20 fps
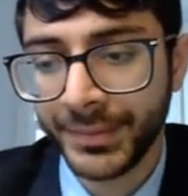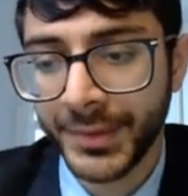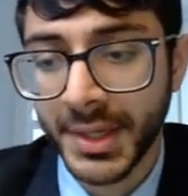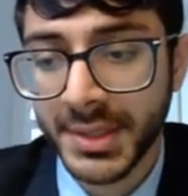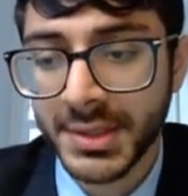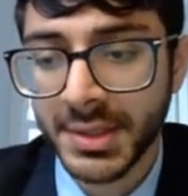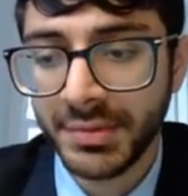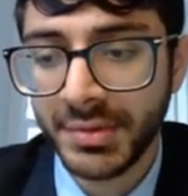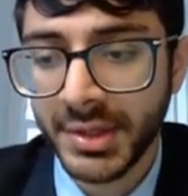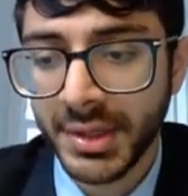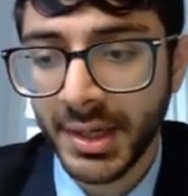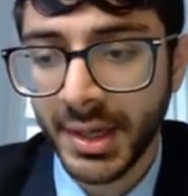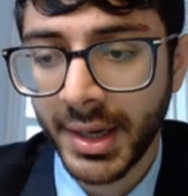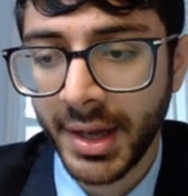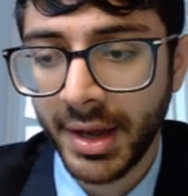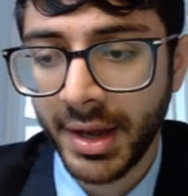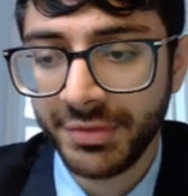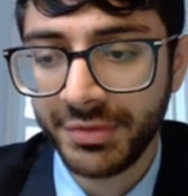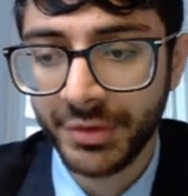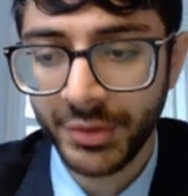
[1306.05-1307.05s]
That's everything I
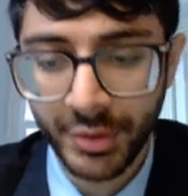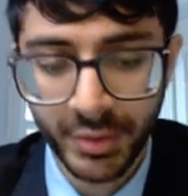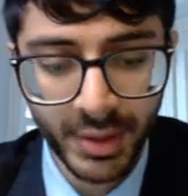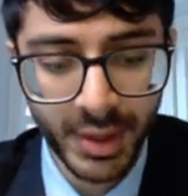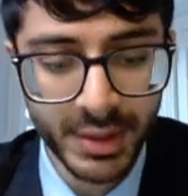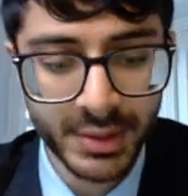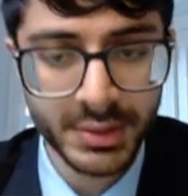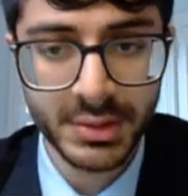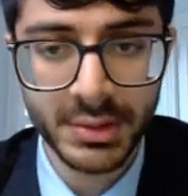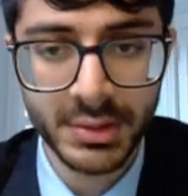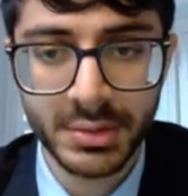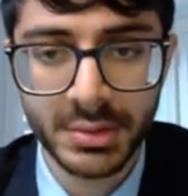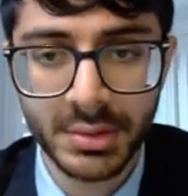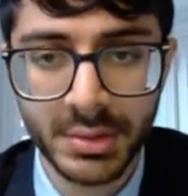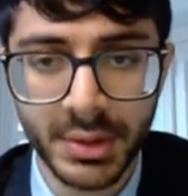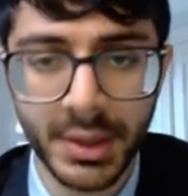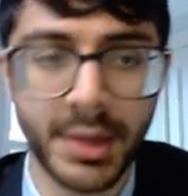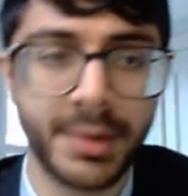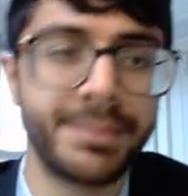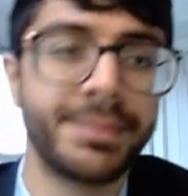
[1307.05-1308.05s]
have for you guys.
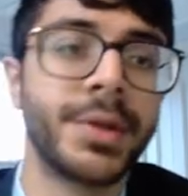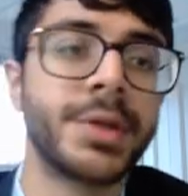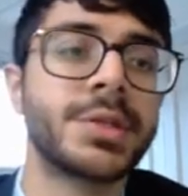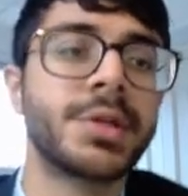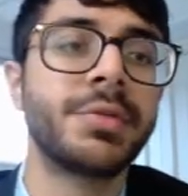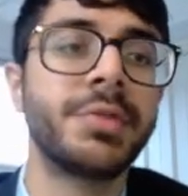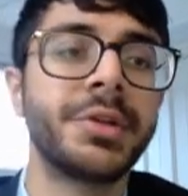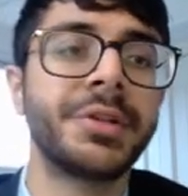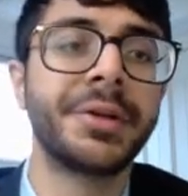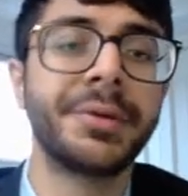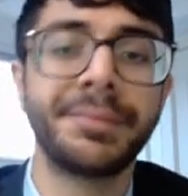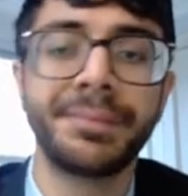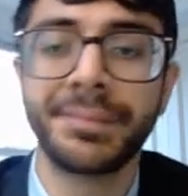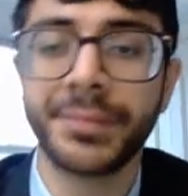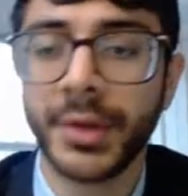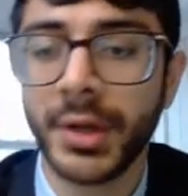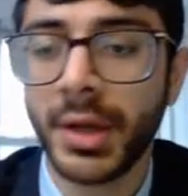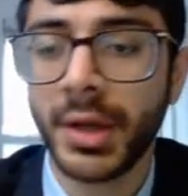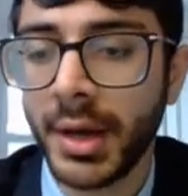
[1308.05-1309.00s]
Yeah, that's everything.